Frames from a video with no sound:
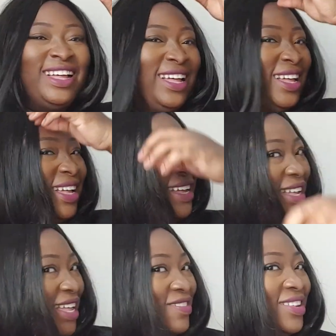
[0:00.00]
I
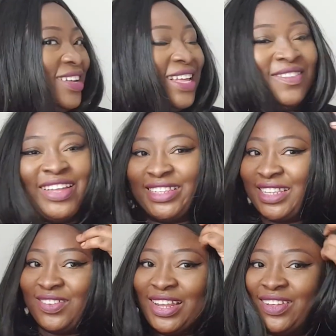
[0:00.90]
can't even look at my
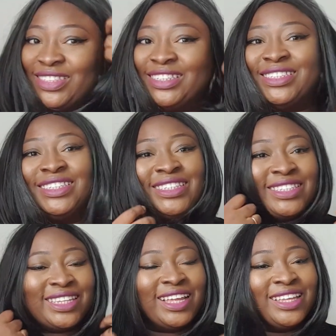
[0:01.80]
solo. What is this?
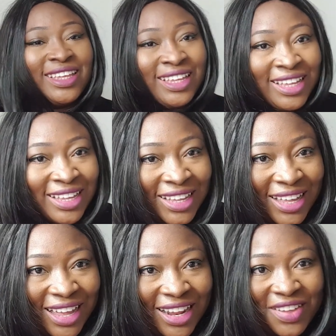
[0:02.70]
Is like
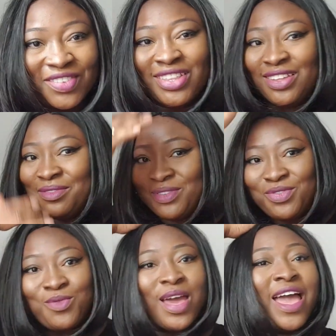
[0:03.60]
I don't even know if
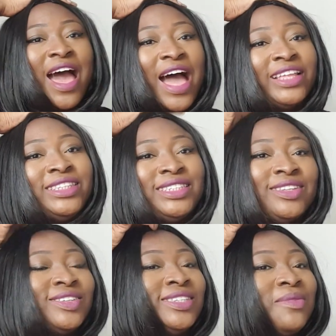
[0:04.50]
you wear hats
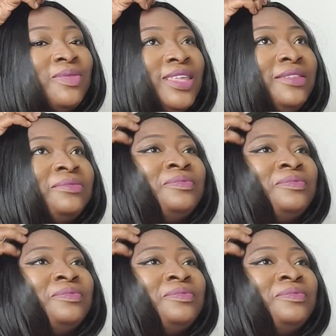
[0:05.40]
or something.